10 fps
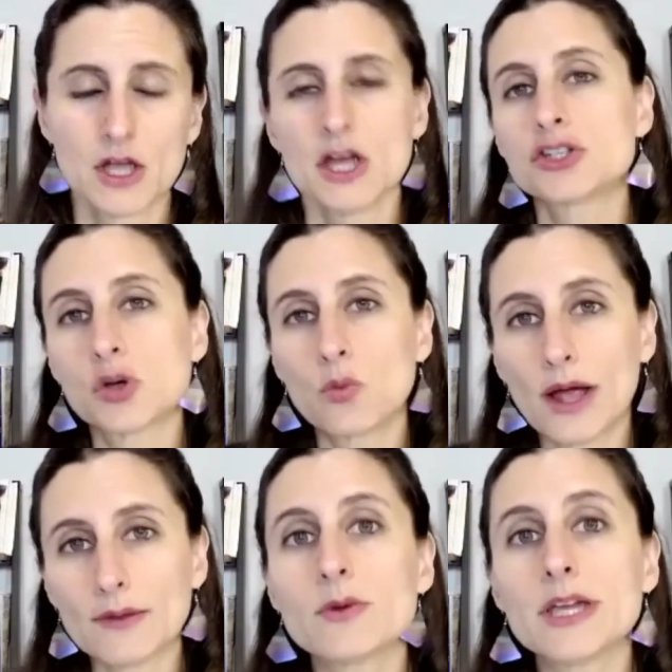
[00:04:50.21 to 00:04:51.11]
So
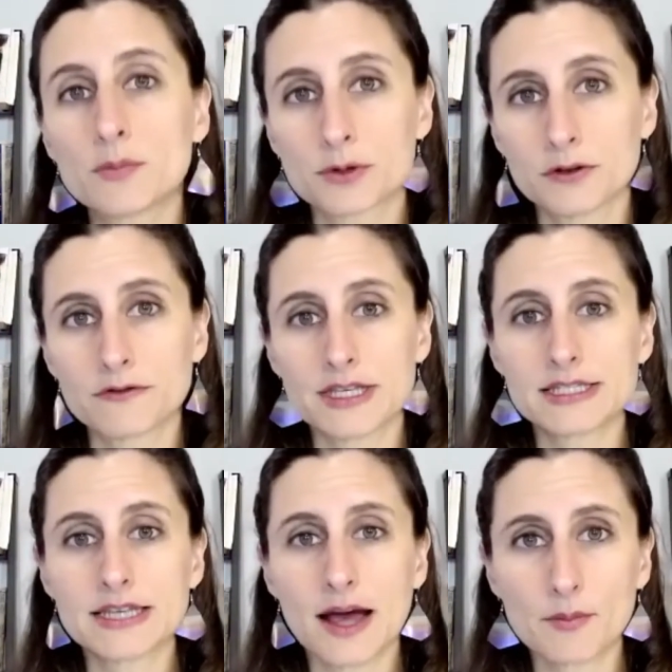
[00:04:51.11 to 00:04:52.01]
when we approve
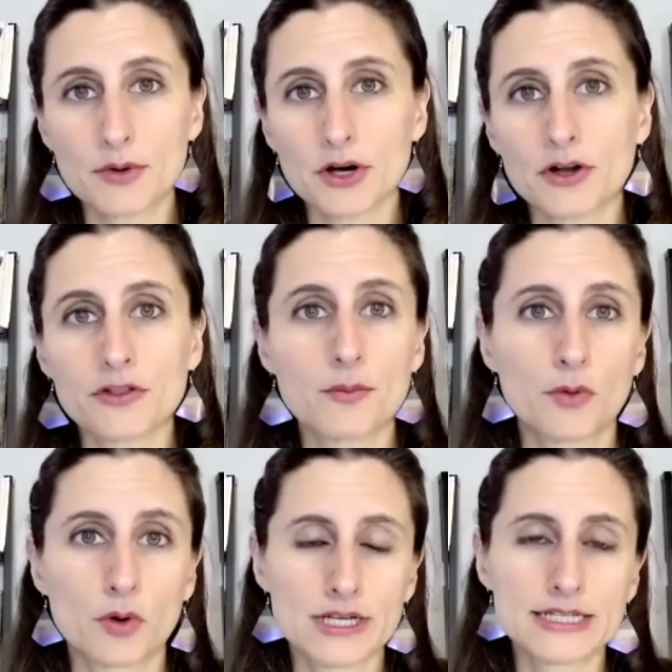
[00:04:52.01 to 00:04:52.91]
this number, the
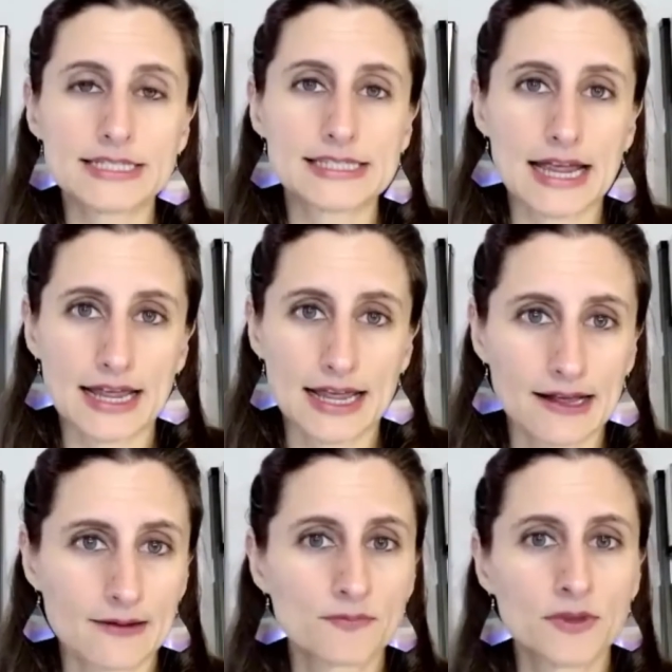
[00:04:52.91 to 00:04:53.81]
board is
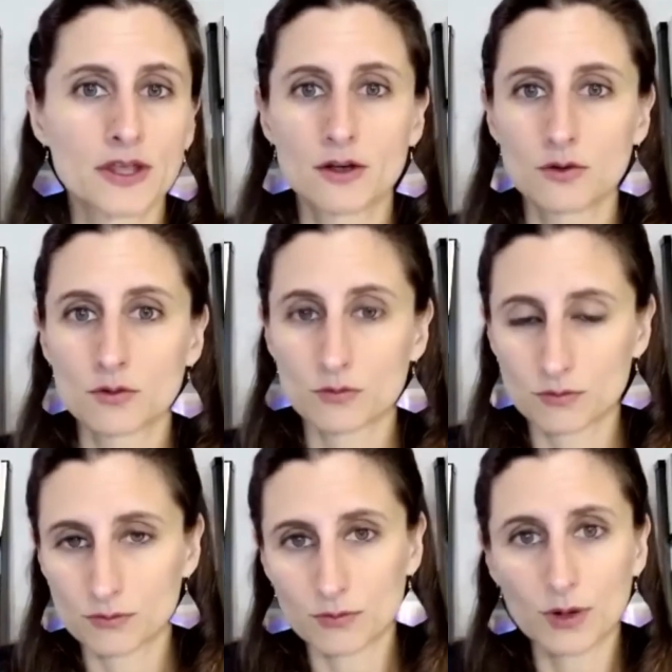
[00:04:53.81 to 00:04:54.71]
saying
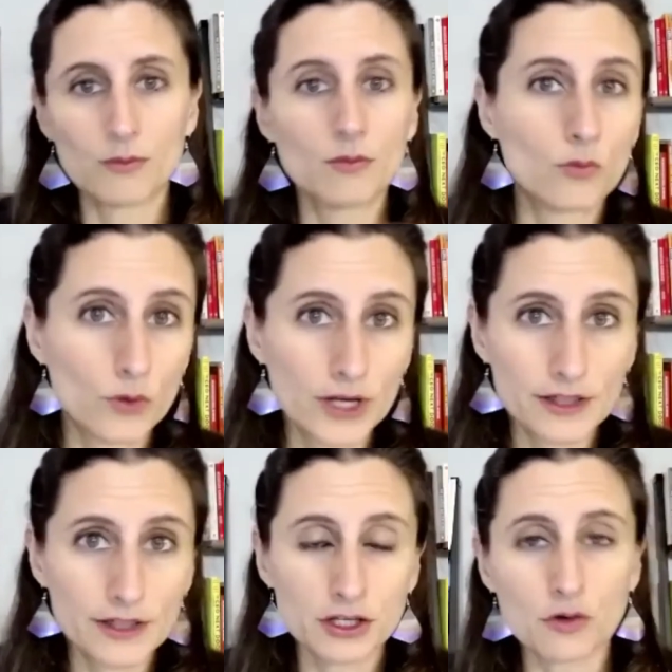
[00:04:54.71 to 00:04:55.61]

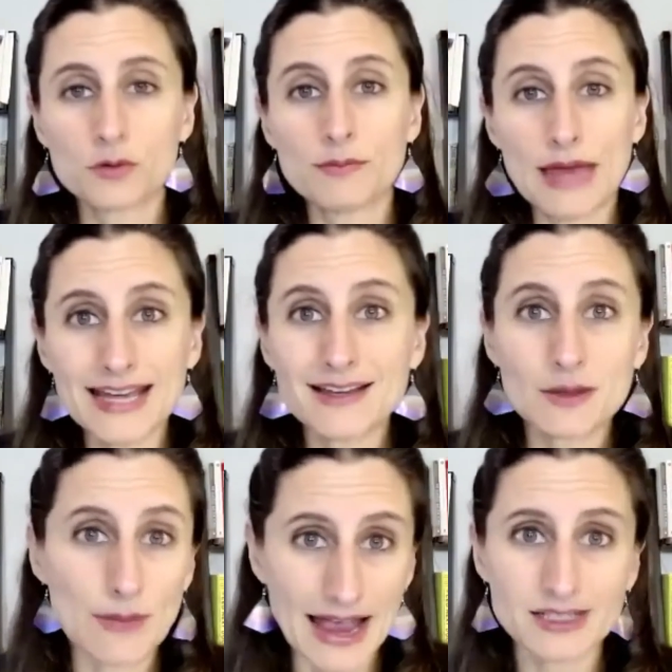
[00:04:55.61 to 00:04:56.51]
make the
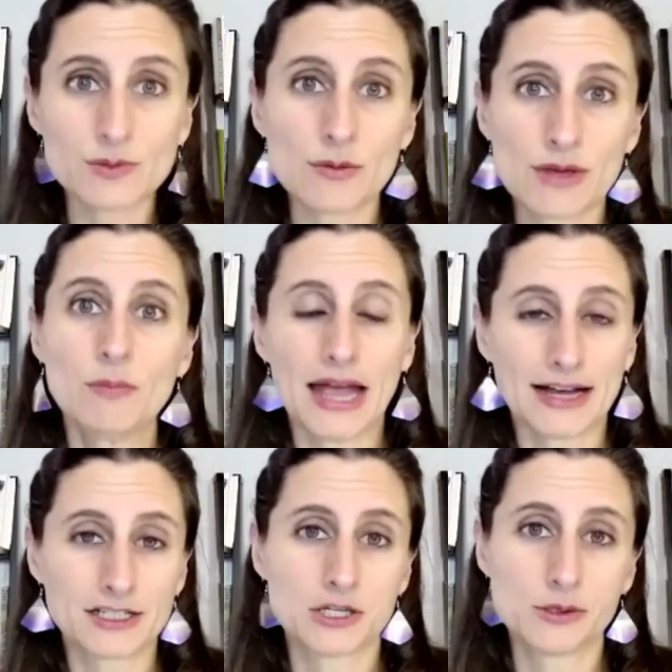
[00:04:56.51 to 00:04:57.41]
maximum
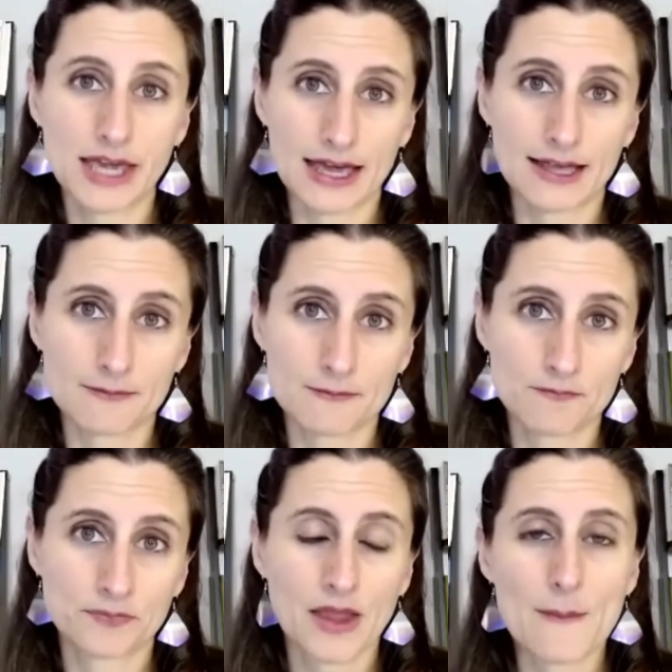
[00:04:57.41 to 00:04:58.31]
impact you can,
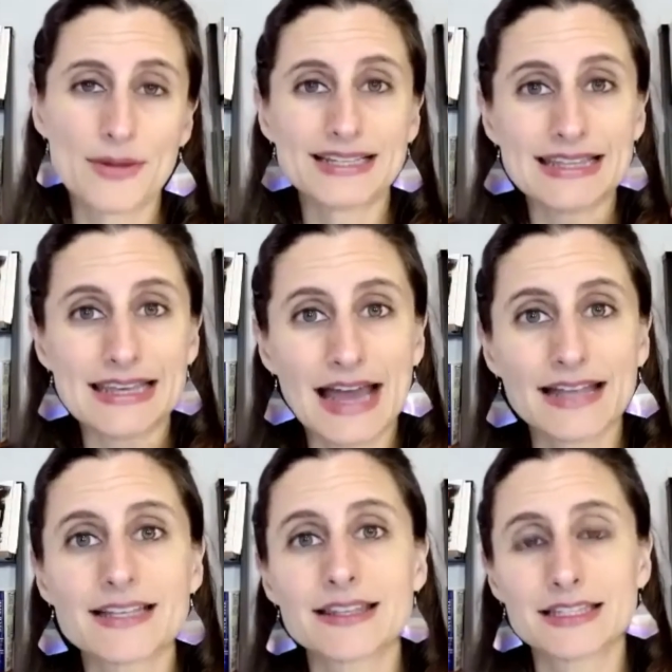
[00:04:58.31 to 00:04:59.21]
but at the
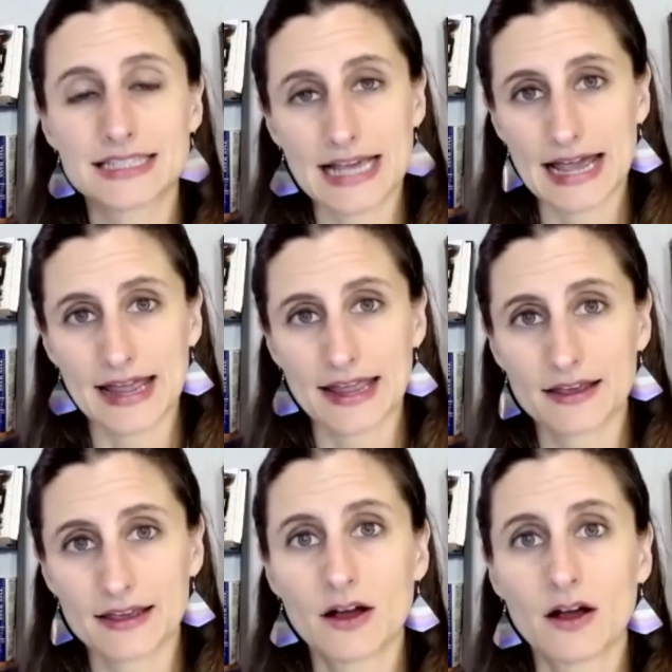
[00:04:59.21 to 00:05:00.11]
end of the
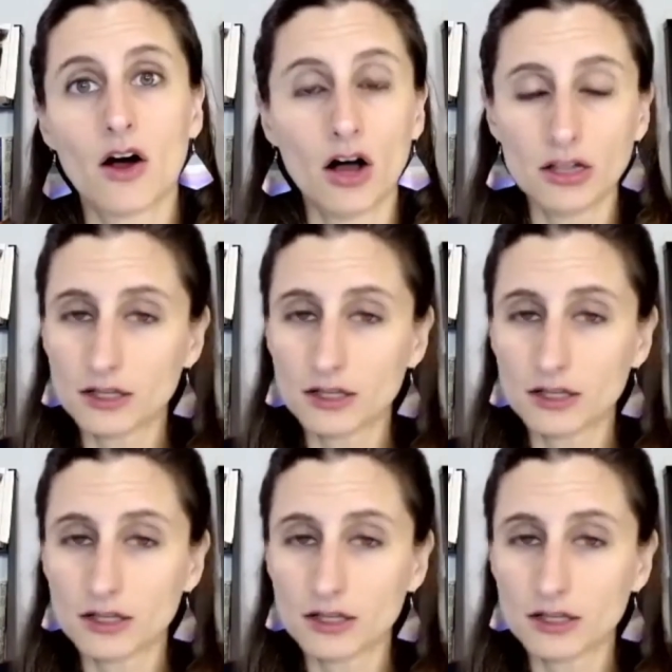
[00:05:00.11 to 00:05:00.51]
day, all of